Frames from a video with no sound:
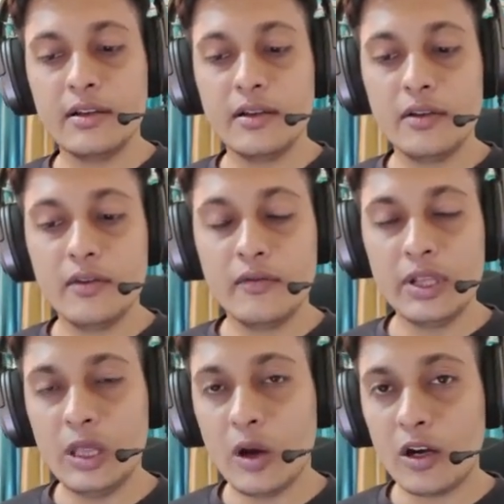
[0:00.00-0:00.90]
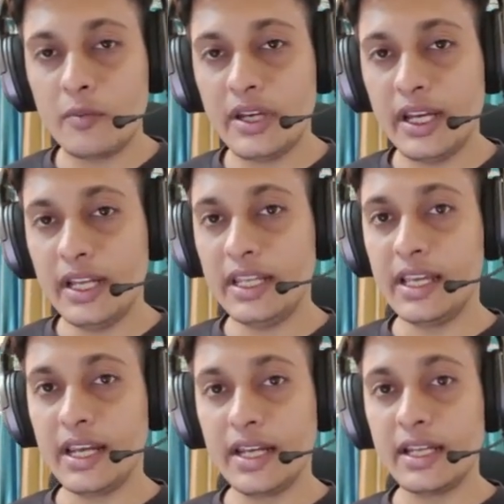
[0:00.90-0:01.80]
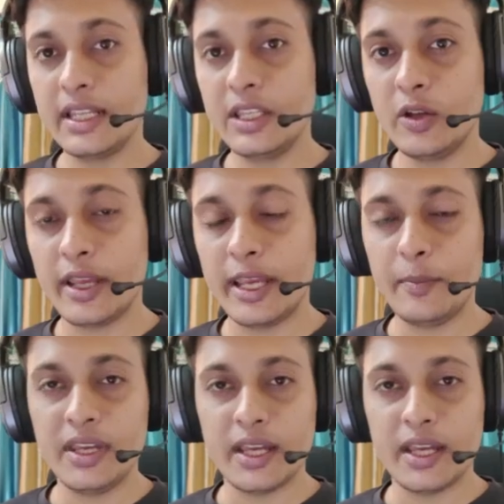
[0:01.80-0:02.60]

will not be integrated in your API.